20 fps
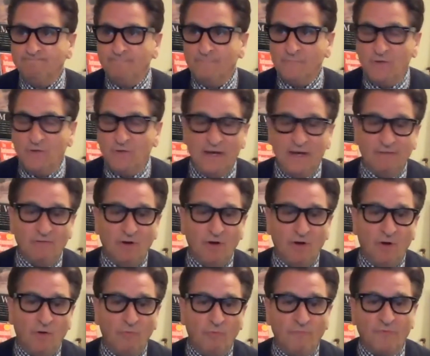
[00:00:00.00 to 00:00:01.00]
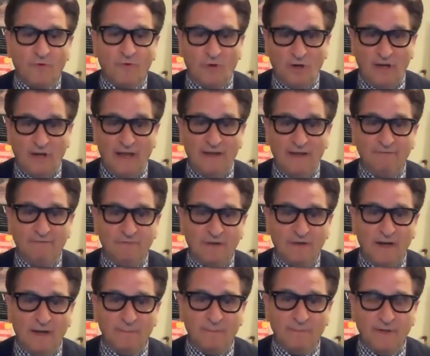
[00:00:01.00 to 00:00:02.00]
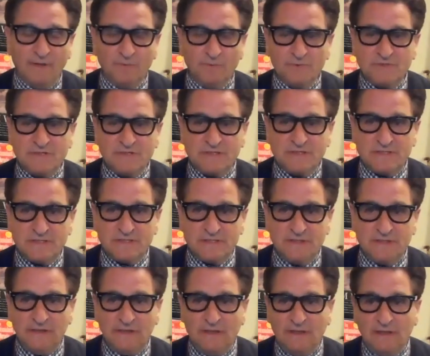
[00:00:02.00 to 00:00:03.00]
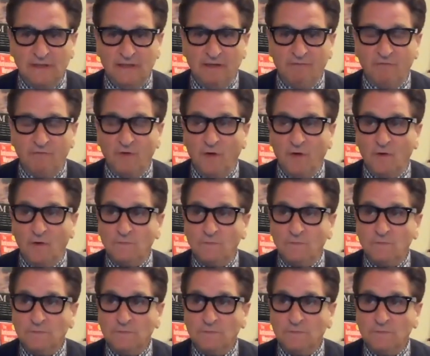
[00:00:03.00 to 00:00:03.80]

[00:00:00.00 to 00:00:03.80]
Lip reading: you have a home for a lifetime here with CTFO.